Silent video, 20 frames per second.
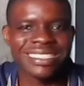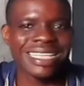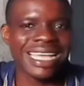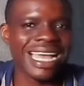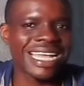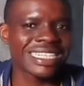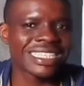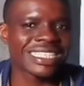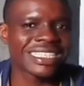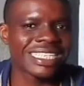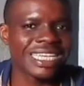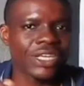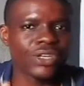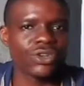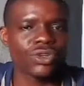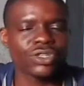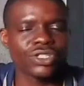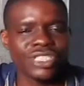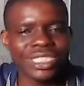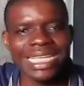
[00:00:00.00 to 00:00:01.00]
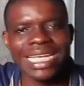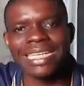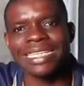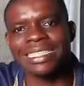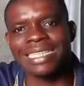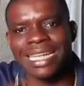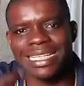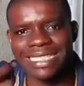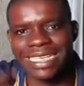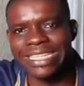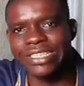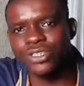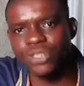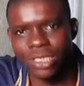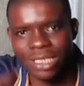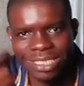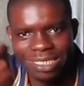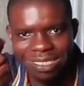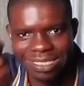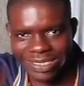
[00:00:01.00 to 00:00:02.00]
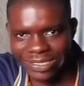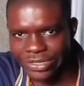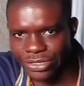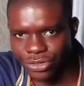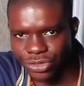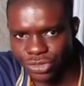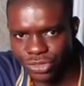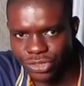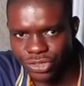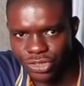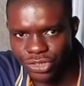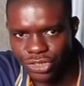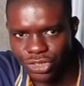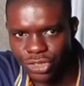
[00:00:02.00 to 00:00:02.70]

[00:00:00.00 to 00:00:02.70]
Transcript: that take study serious,